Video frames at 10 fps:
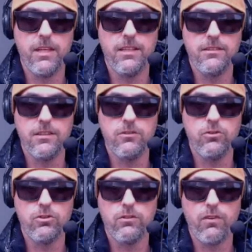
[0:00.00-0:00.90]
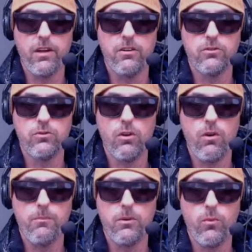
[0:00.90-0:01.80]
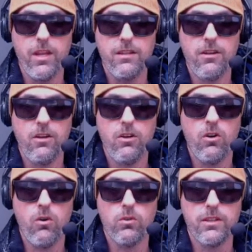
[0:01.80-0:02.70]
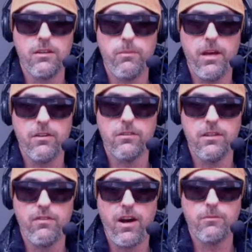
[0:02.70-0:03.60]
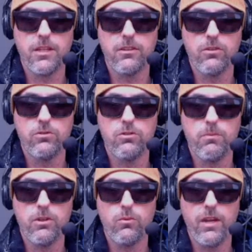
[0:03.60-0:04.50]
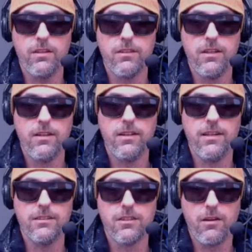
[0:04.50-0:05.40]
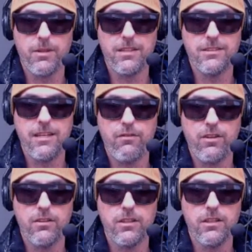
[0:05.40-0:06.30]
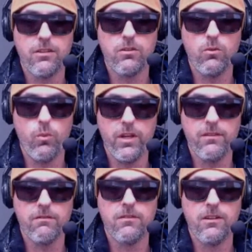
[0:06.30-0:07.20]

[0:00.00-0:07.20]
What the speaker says: Izzy, usually fighters who go up in weight only get better. If Hamza goes to middleweight, Islam can definitely win.